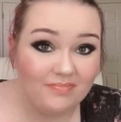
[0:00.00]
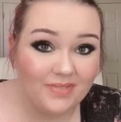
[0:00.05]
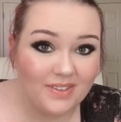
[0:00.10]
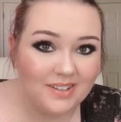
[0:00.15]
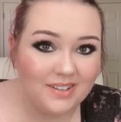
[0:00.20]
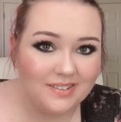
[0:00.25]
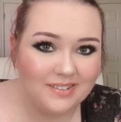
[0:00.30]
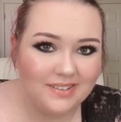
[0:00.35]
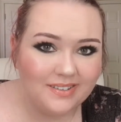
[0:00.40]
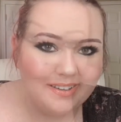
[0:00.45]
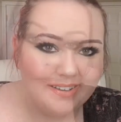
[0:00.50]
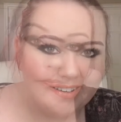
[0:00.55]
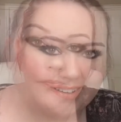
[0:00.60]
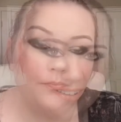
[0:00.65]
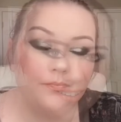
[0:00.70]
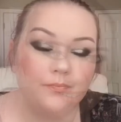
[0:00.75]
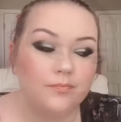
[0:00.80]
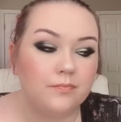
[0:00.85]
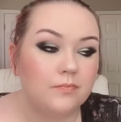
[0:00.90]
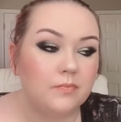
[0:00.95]
yeah.
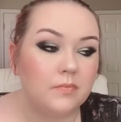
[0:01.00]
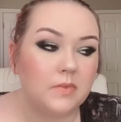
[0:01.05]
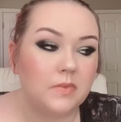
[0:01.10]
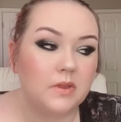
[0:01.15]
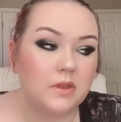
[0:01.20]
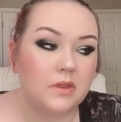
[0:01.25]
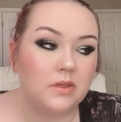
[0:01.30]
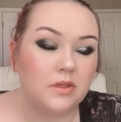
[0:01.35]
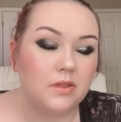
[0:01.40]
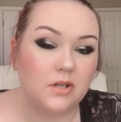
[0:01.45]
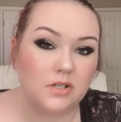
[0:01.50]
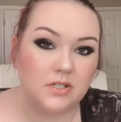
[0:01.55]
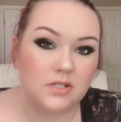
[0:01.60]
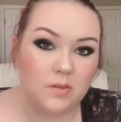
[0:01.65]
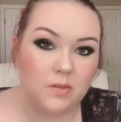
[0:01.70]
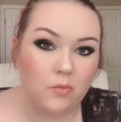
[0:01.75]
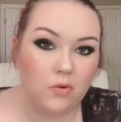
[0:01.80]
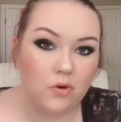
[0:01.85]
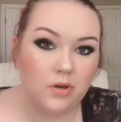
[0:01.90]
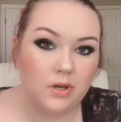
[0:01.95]
Thursday
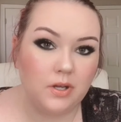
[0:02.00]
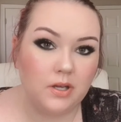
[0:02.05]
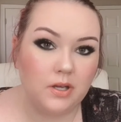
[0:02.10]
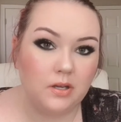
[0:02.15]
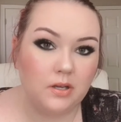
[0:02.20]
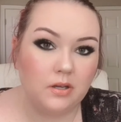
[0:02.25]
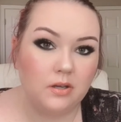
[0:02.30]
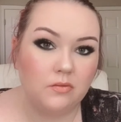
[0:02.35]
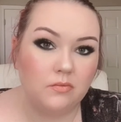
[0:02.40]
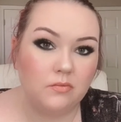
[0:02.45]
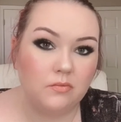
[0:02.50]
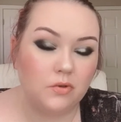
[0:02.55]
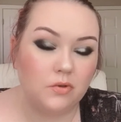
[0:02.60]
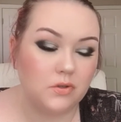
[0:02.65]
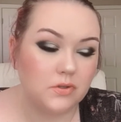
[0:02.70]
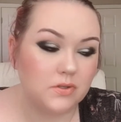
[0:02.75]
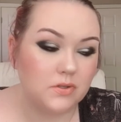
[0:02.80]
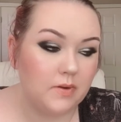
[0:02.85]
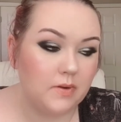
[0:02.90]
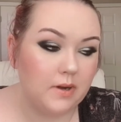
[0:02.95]
morning
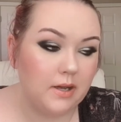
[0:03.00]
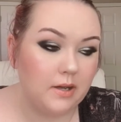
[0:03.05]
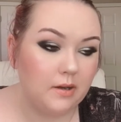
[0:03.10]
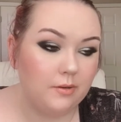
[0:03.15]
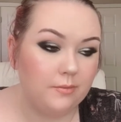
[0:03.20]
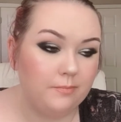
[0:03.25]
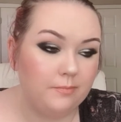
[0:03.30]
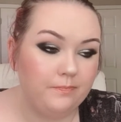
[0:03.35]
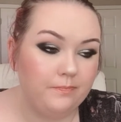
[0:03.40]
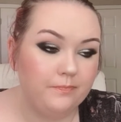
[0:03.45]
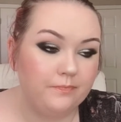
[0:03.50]
rolls around.